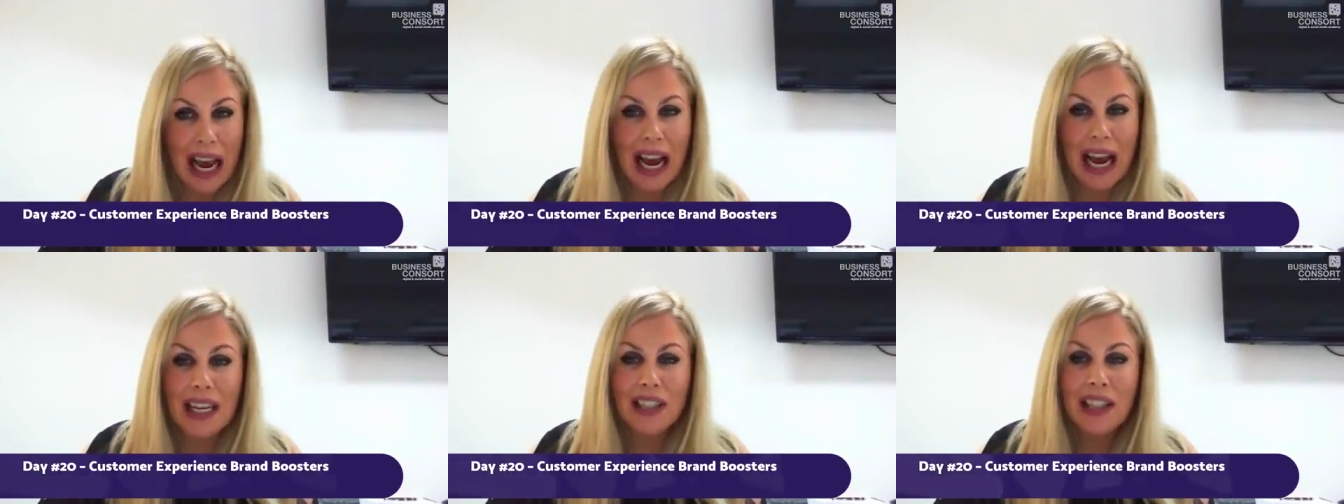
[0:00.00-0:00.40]

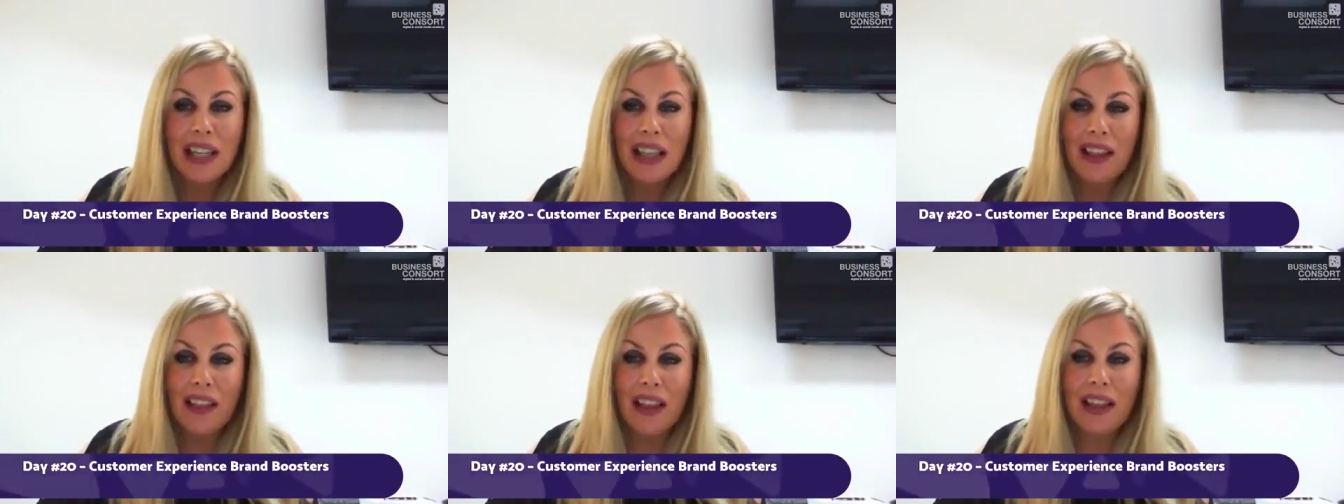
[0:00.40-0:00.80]

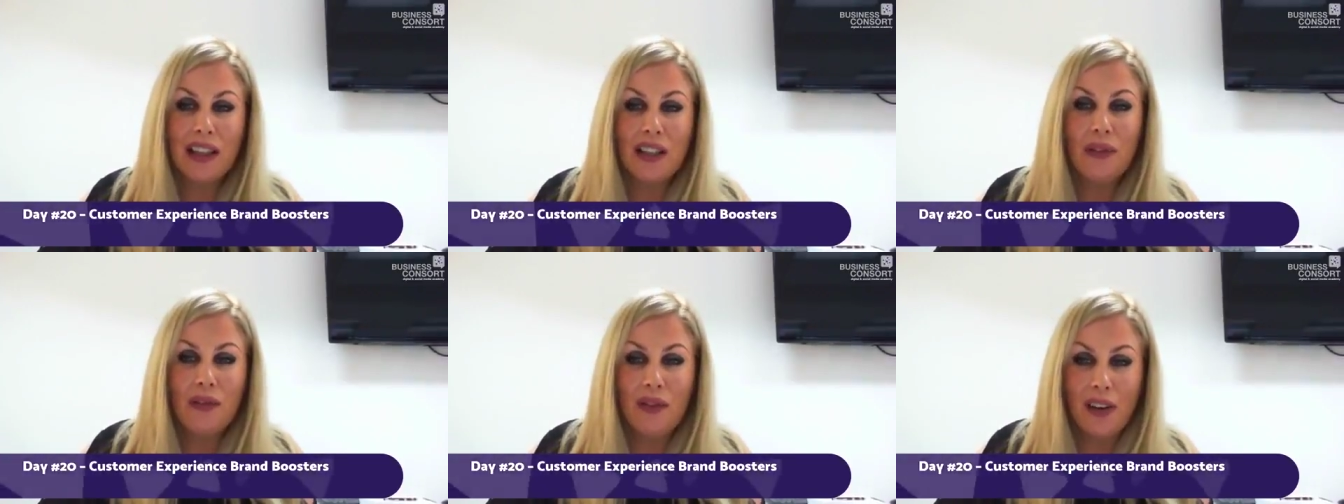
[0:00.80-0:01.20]
And
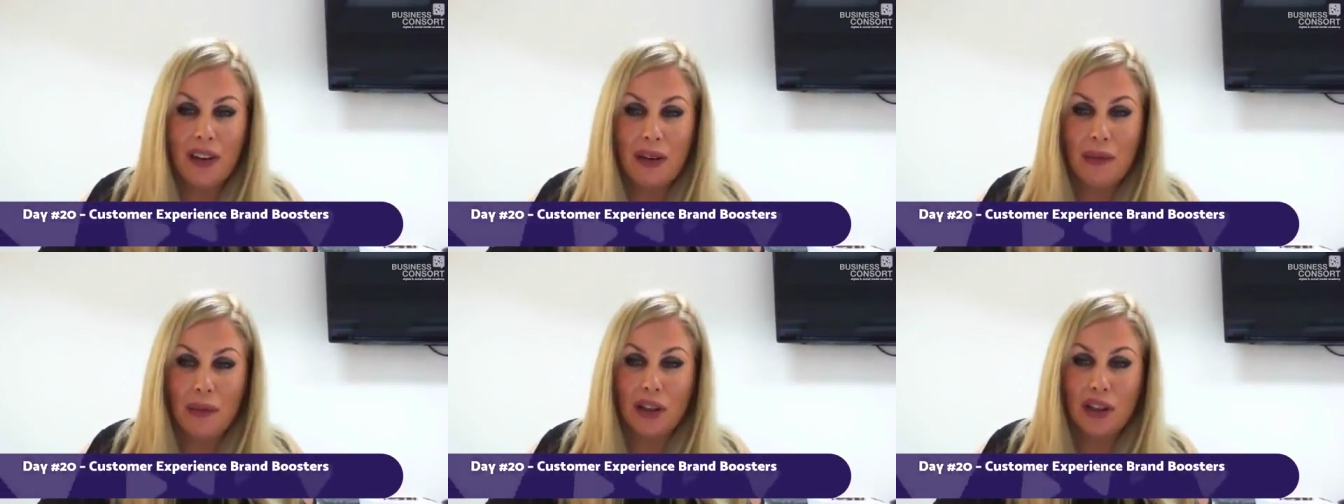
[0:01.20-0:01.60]
thank you
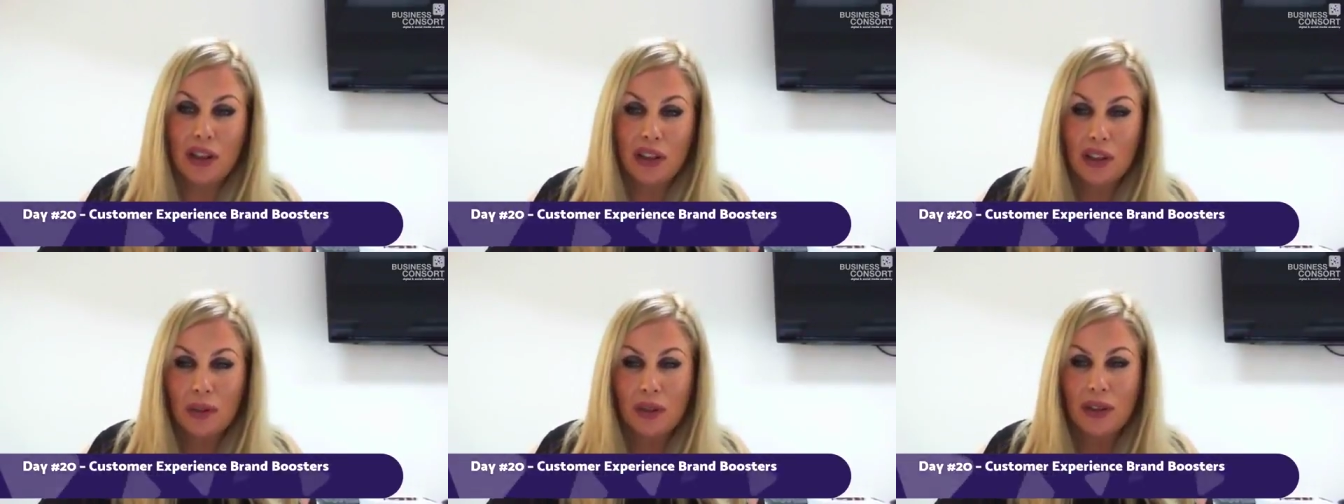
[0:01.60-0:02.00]
very much.
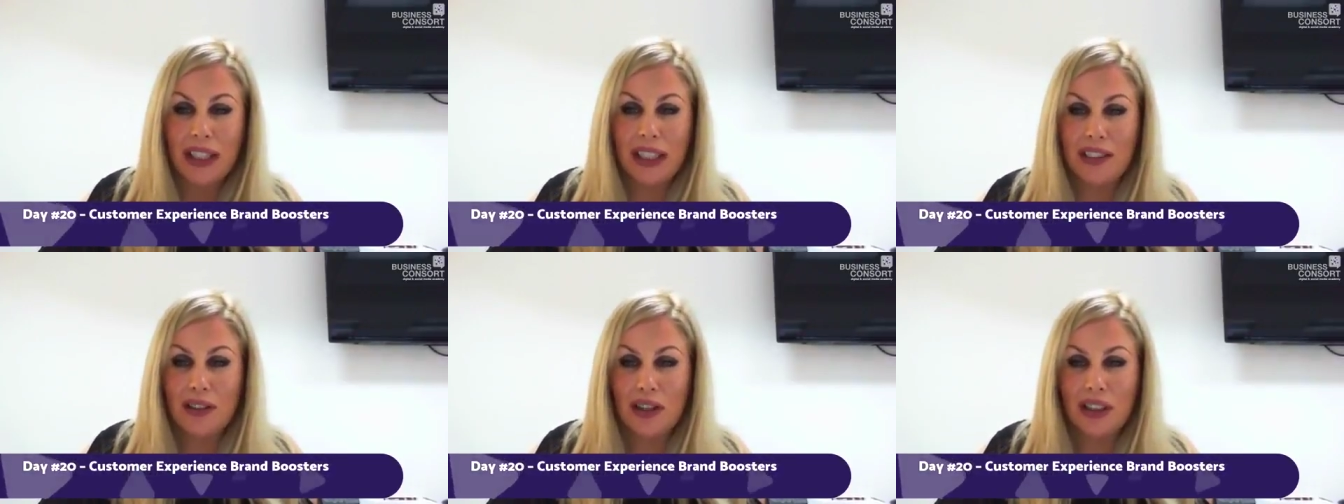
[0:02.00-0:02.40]
There's someone
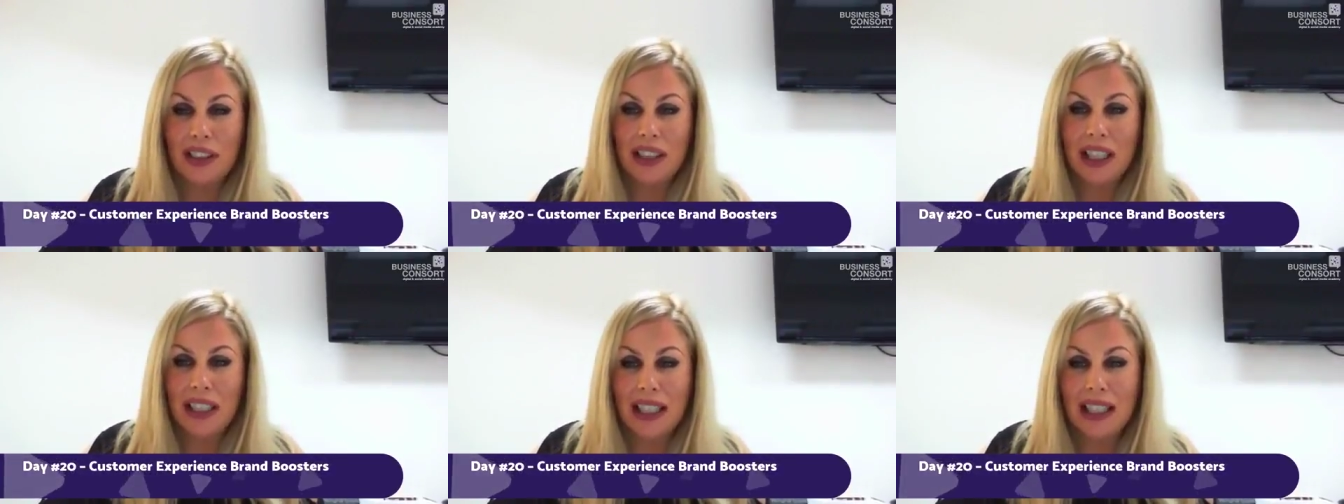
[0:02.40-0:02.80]
here has
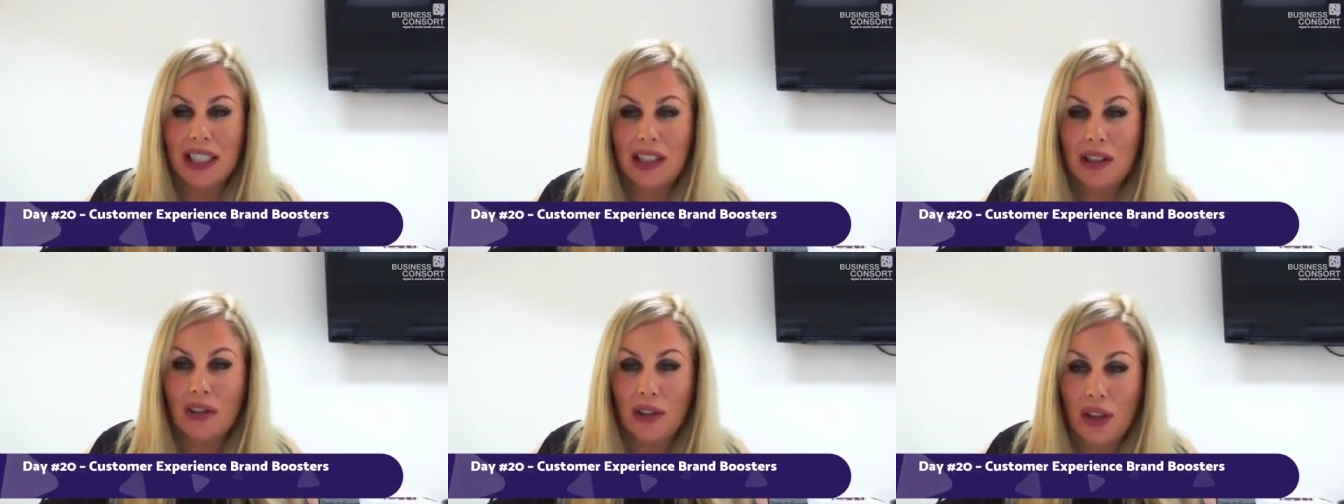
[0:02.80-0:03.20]
just said, I
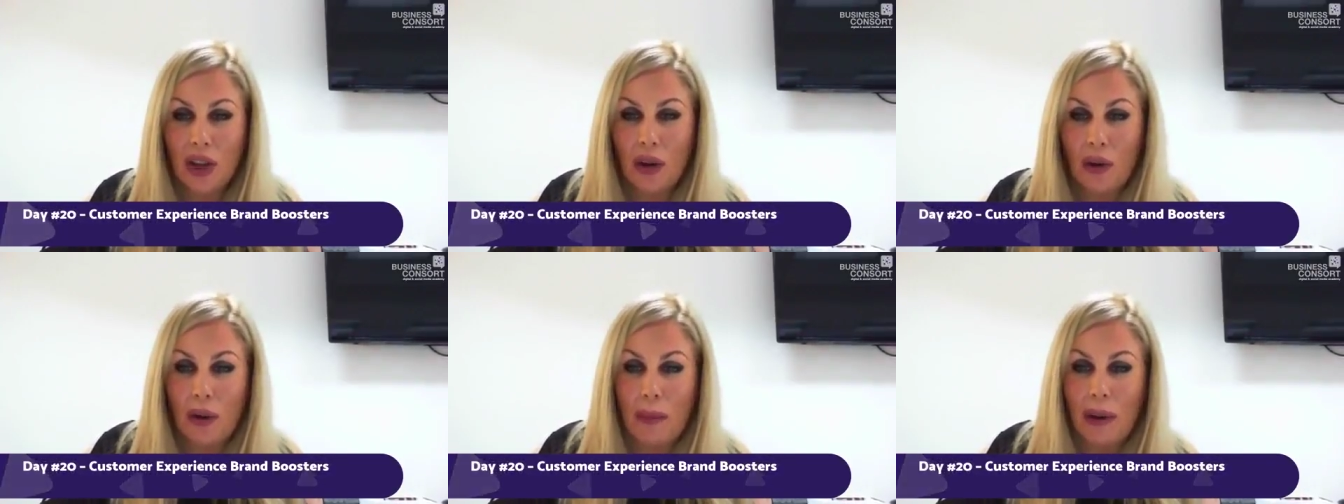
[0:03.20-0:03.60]
did not
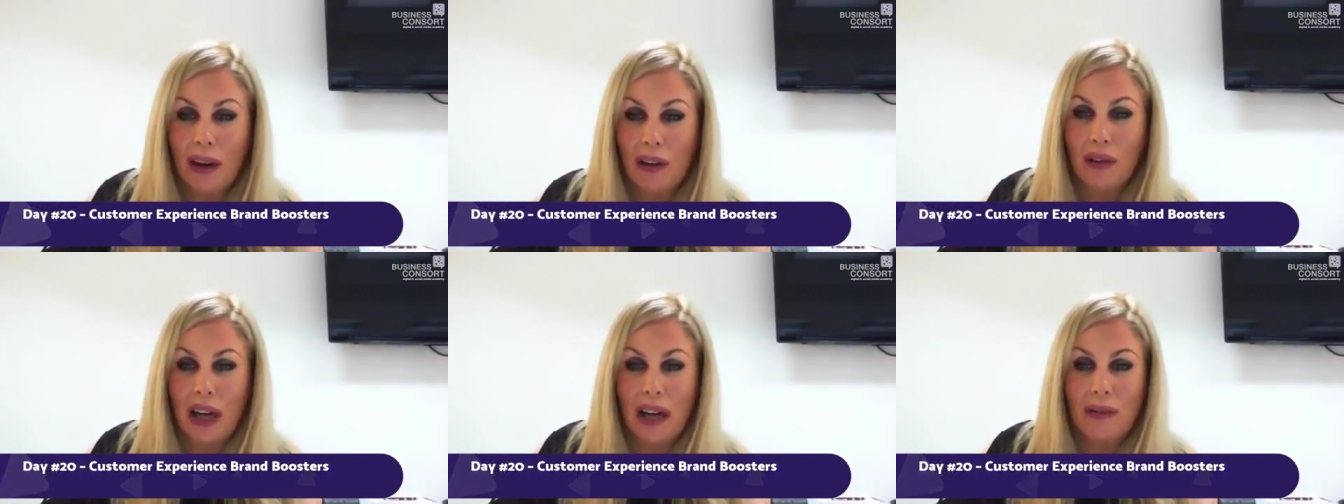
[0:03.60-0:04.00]
know
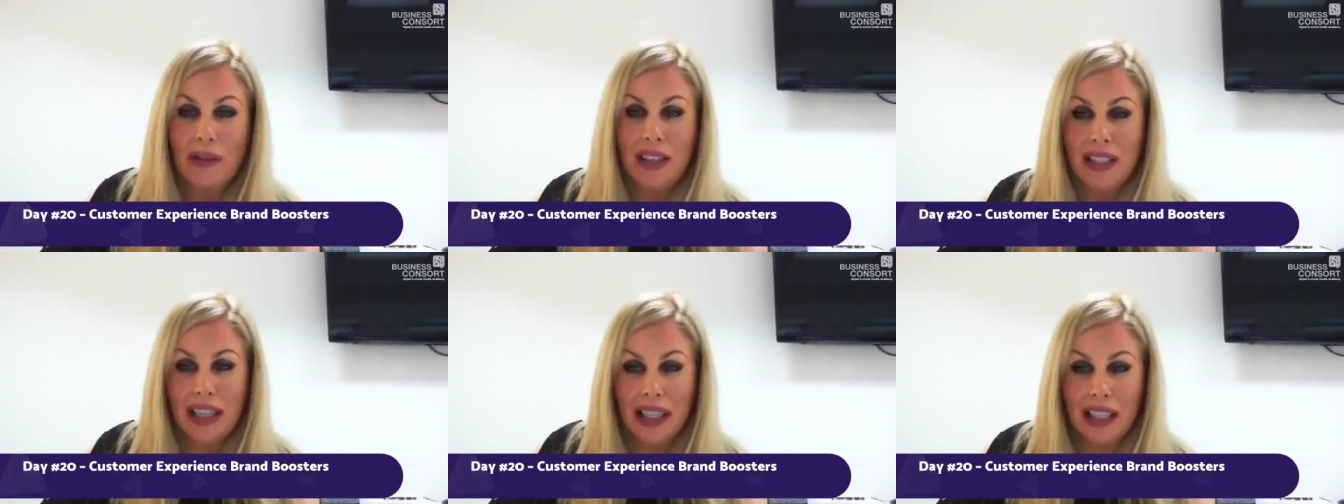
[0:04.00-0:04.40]
about um,
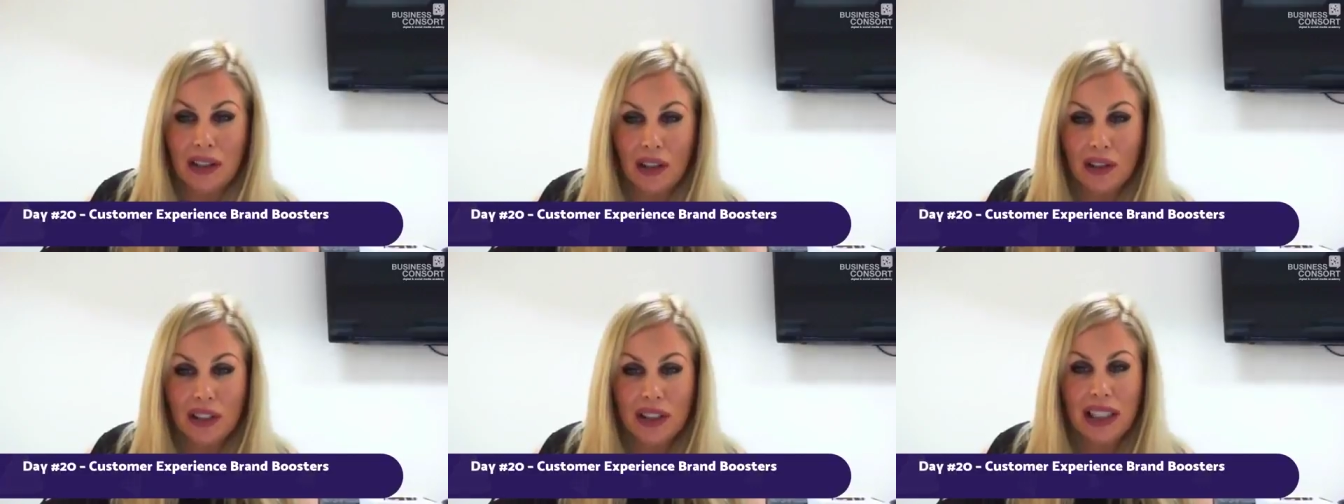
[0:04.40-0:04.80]
the
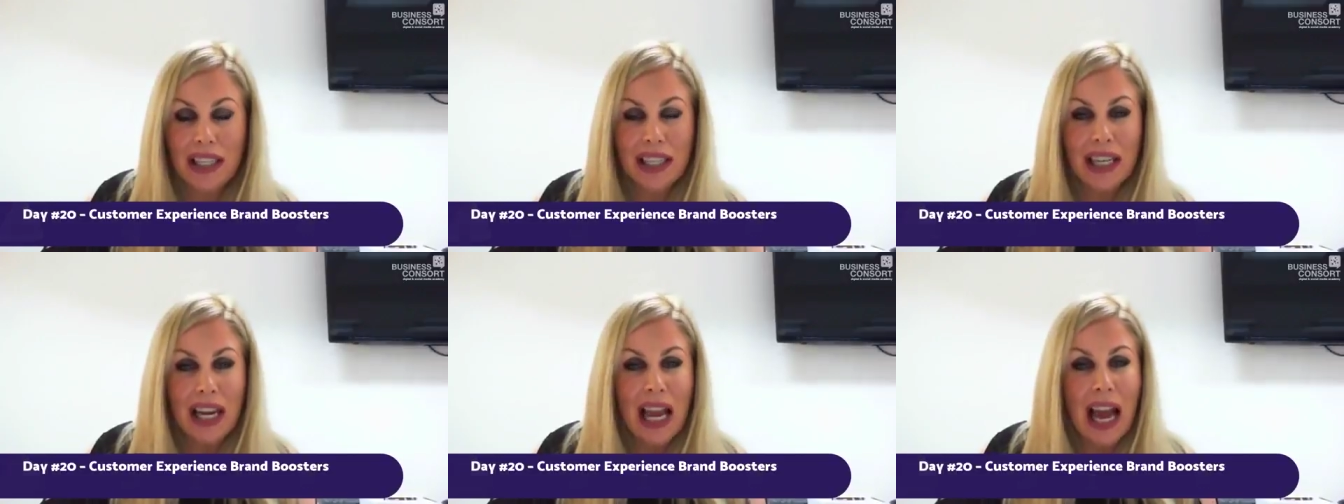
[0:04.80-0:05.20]
diagnostic.